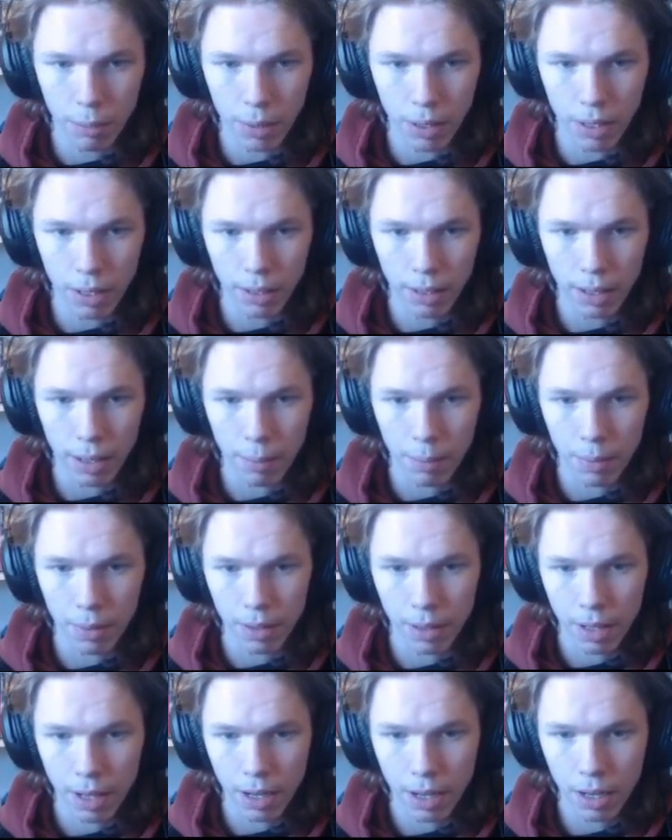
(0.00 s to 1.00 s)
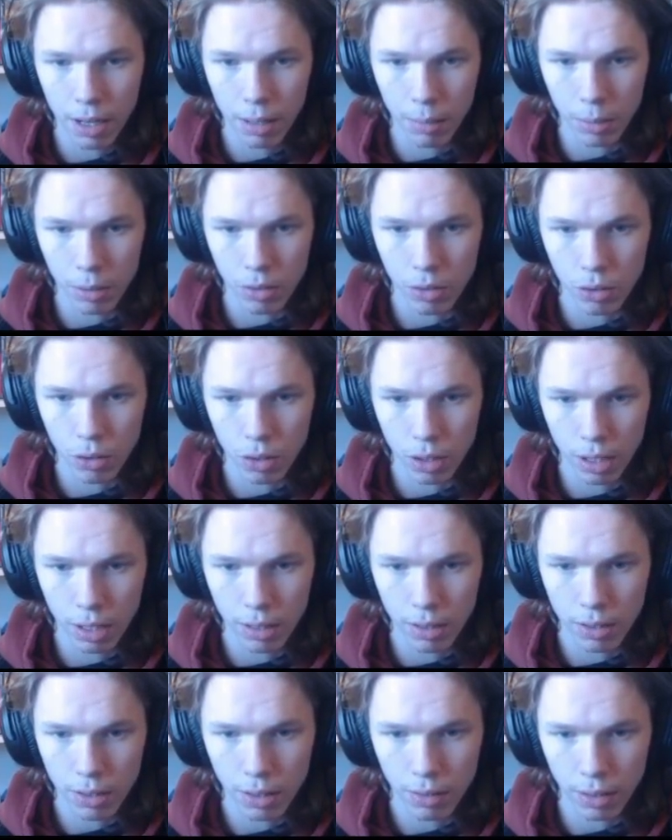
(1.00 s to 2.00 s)
But yeah, here I'm going to try
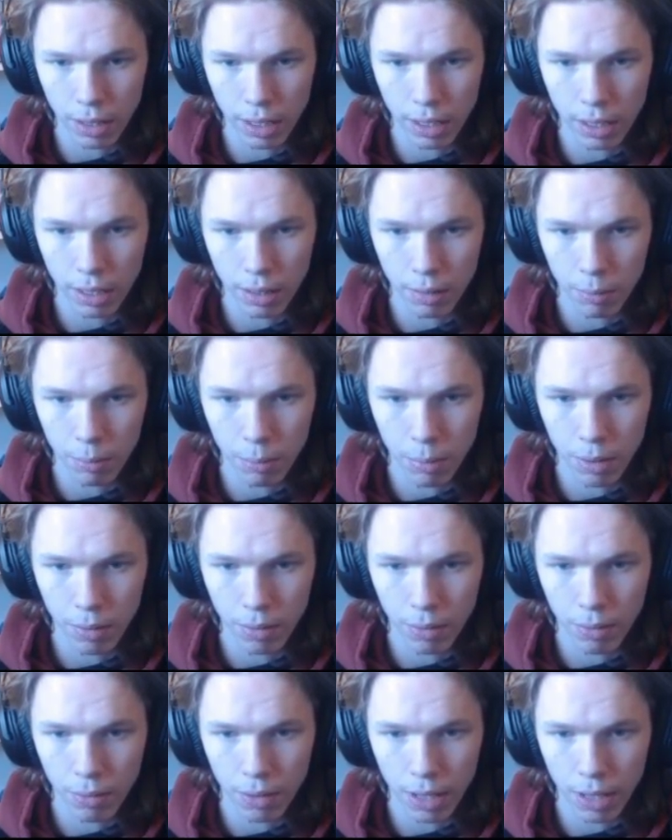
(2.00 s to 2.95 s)
and see if I can get a bit of a